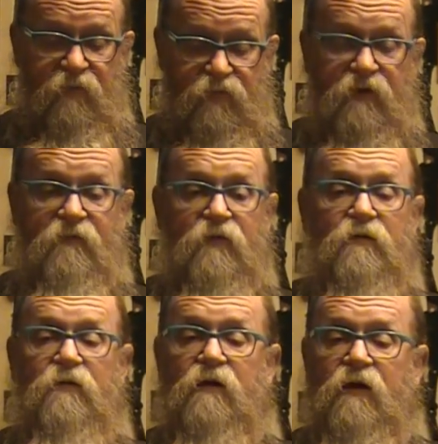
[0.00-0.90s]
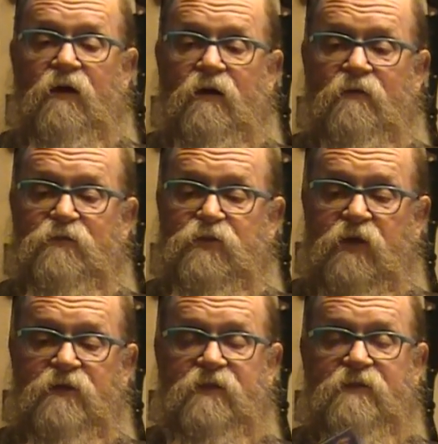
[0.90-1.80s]
it preview, of
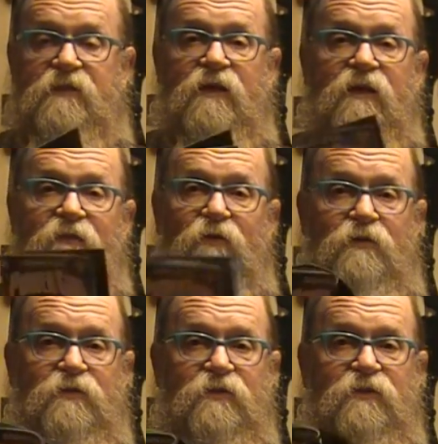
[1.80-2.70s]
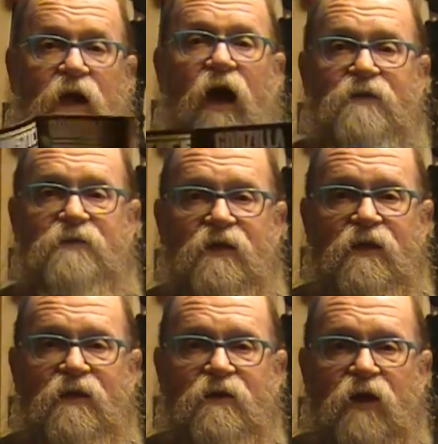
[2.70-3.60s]
Justice League versus Godzilla and